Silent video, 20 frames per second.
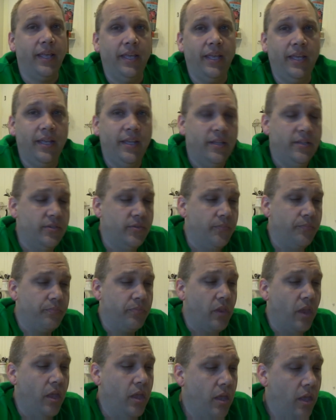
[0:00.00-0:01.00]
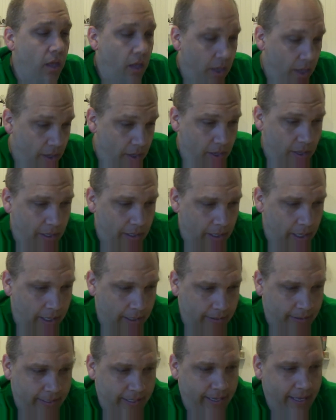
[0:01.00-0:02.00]
is,
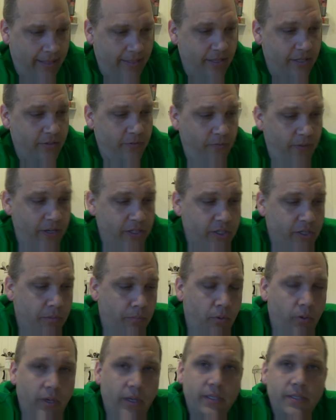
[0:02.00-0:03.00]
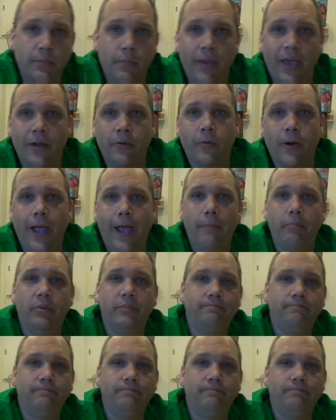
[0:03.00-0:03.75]
and this vegetable gets a bad rap.